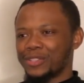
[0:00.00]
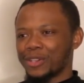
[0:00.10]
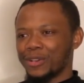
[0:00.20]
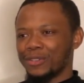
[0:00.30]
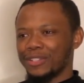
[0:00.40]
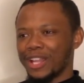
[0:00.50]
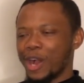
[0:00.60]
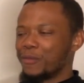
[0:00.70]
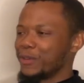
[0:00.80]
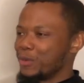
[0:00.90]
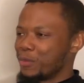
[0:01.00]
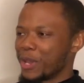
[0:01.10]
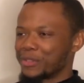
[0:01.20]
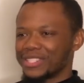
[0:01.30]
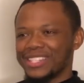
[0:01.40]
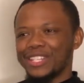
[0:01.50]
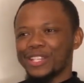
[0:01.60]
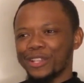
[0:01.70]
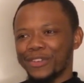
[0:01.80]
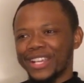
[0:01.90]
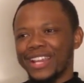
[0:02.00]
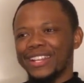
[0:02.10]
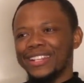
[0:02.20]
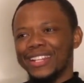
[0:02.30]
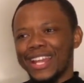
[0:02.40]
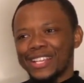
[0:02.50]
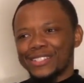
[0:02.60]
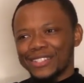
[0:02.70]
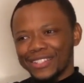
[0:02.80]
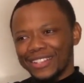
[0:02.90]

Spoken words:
So hopefully we'll be able to see each other again in the next